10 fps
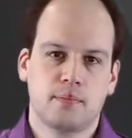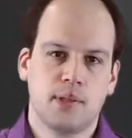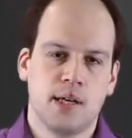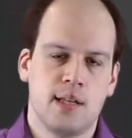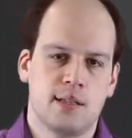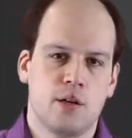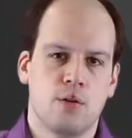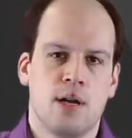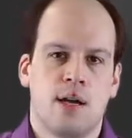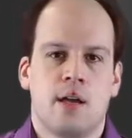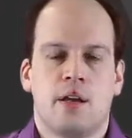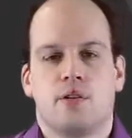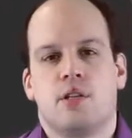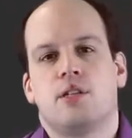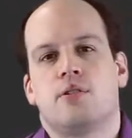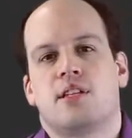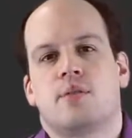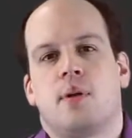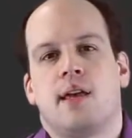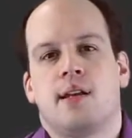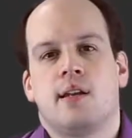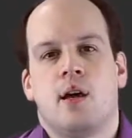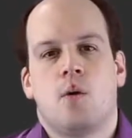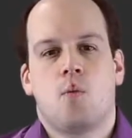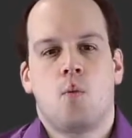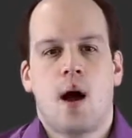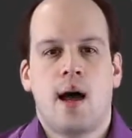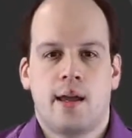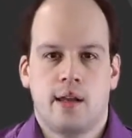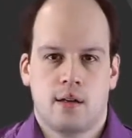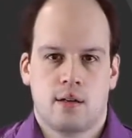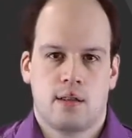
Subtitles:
And so you need to explain why